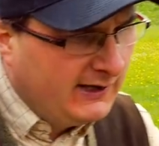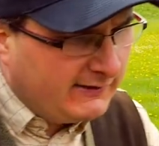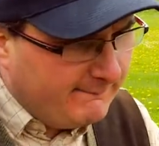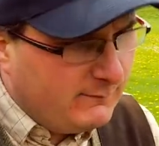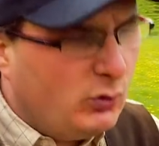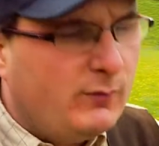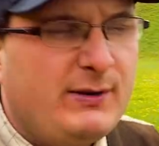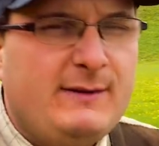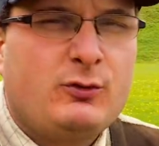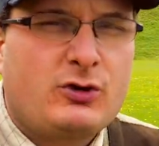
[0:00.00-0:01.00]
The more
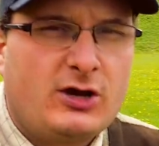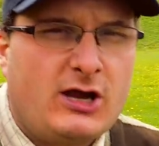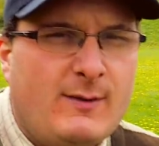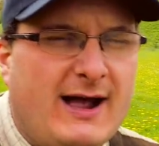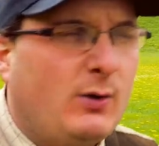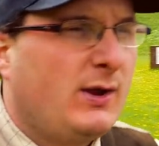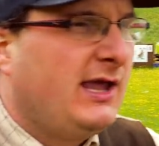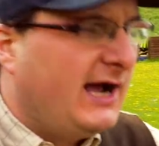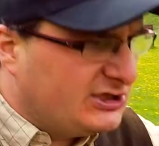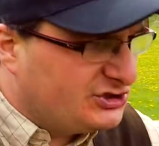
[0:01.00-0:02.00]
people can go out
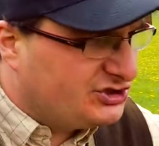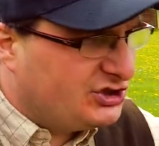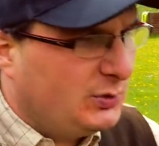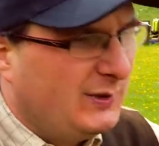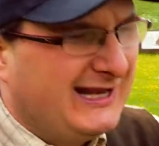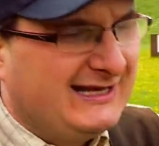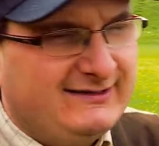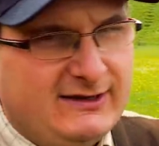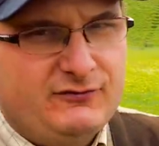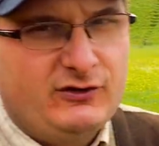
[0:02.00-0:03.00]
and shoot
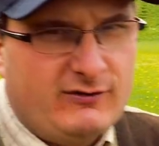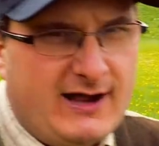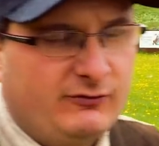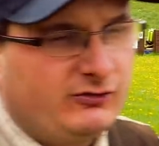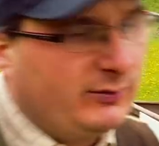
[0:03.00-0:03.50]
different grounds.